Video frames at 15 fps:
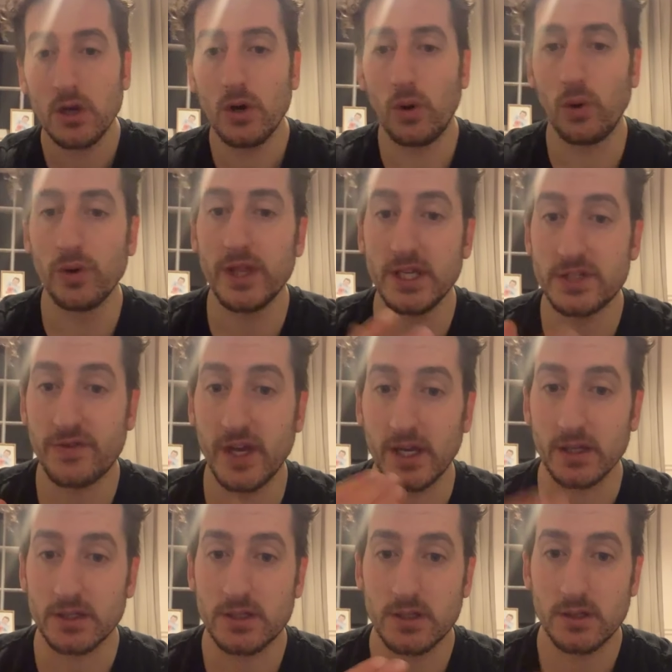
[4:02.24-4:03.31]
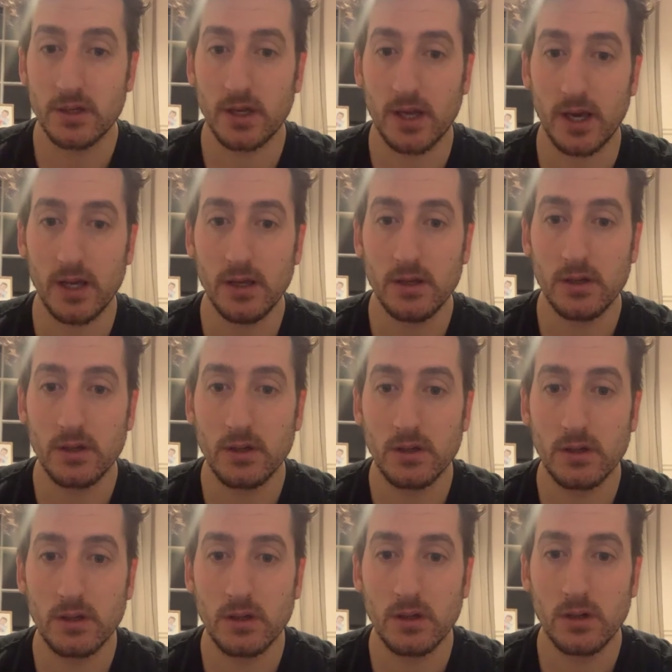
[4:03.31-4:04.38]
All these things, okay?
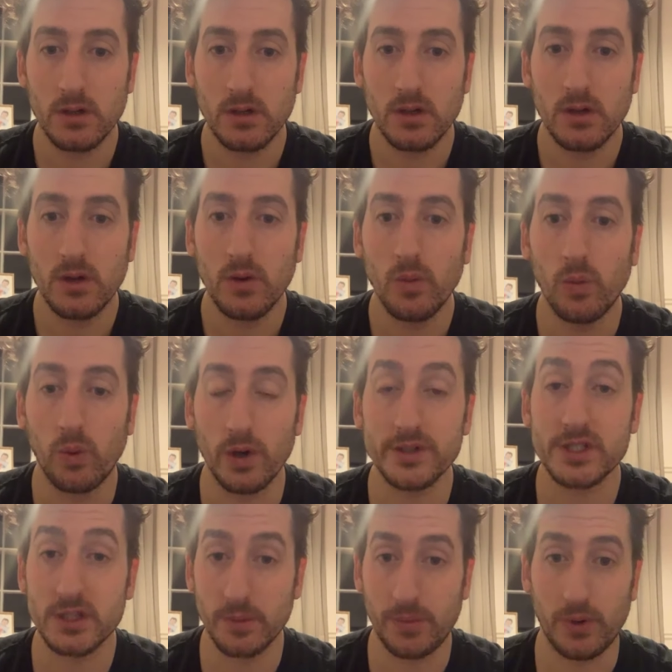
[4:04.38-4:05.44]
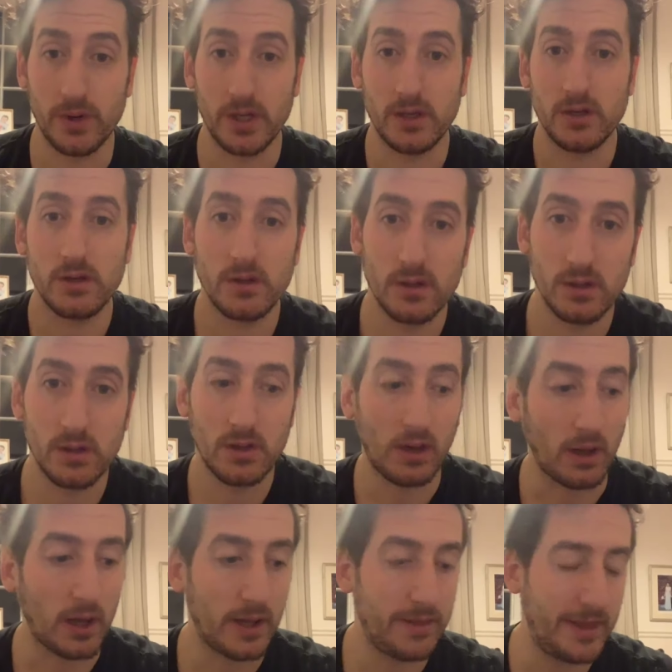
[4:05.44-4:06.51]
What's the point?
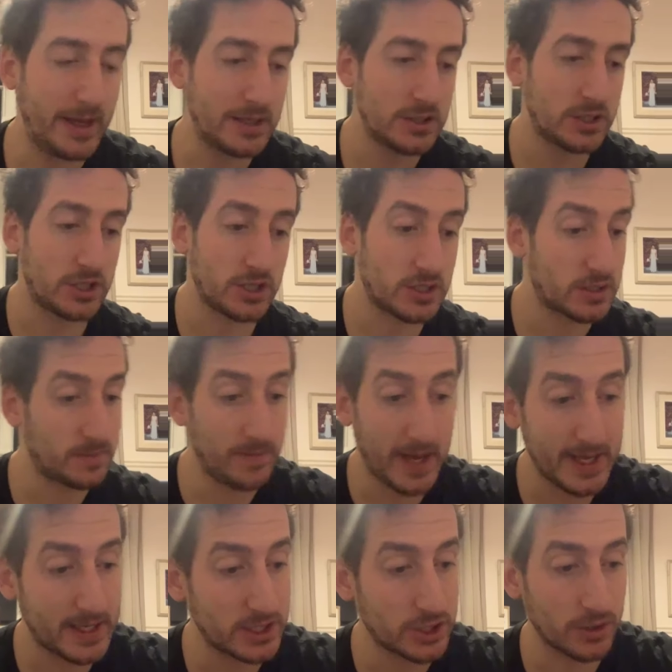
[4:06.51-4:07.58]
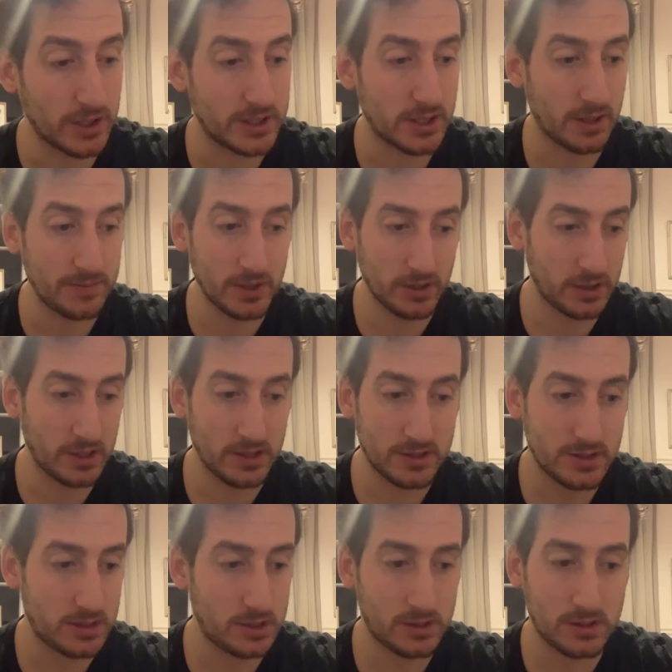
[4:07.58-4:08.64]
And then just make a choice. I'm not going to
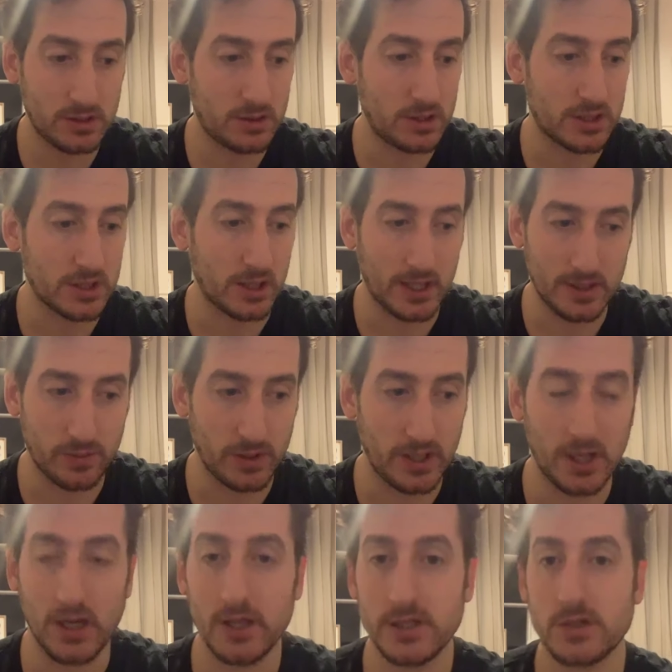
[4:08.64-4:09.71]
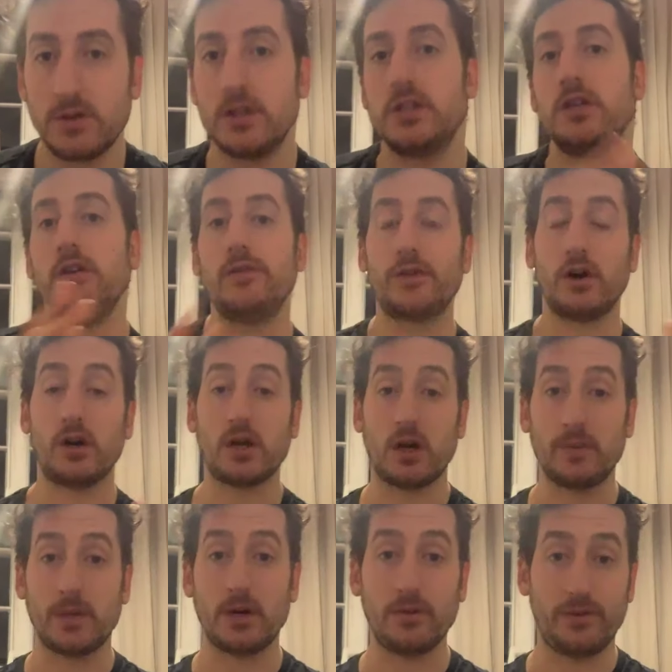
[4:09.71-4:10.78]
decide what the answer is. You've got to
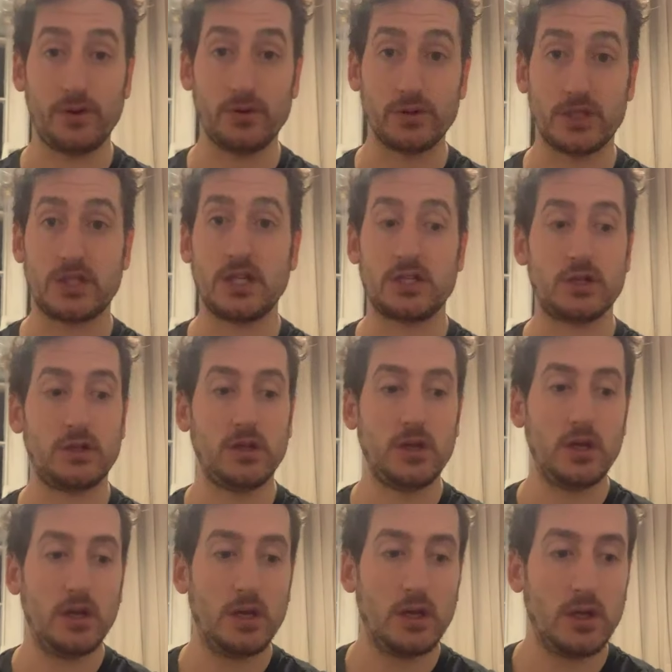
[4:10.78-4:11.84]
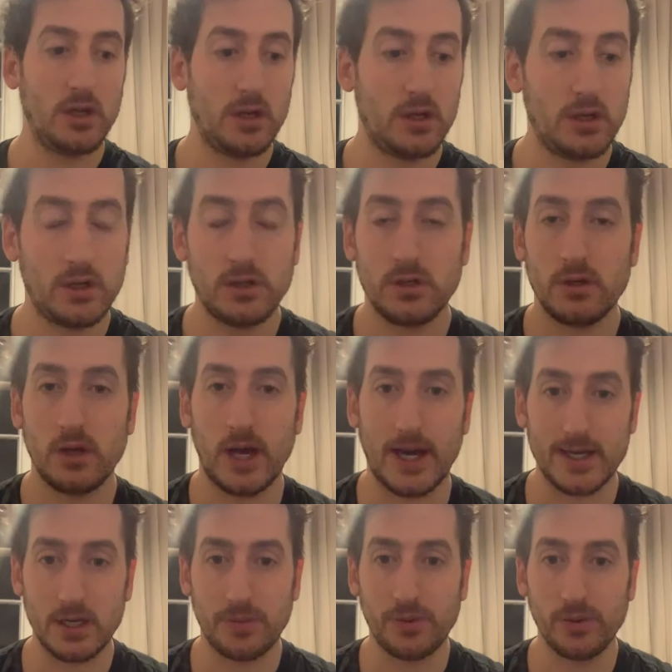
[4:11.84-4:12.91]
come up with your decision.
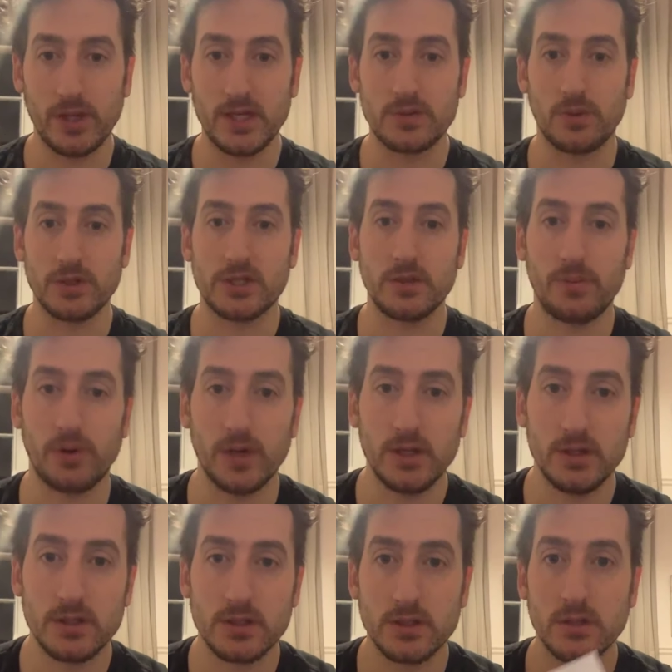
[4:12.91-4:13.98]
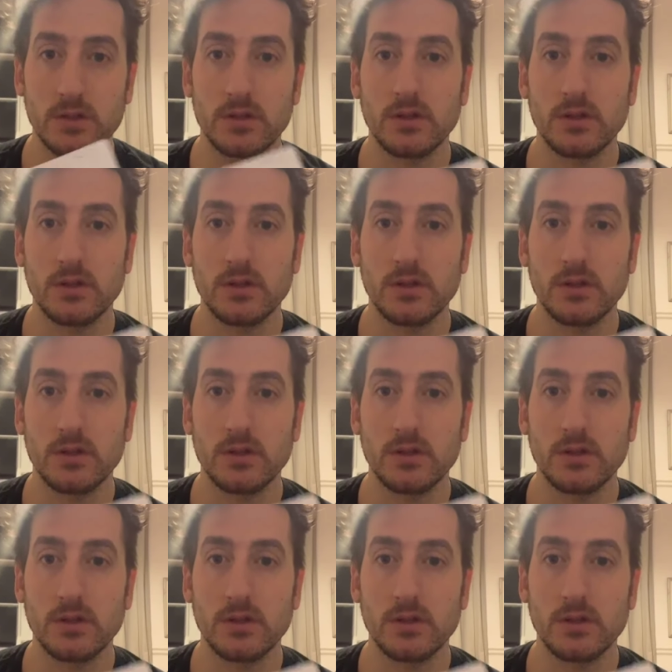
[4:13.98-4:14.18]
Add up all these what's the points.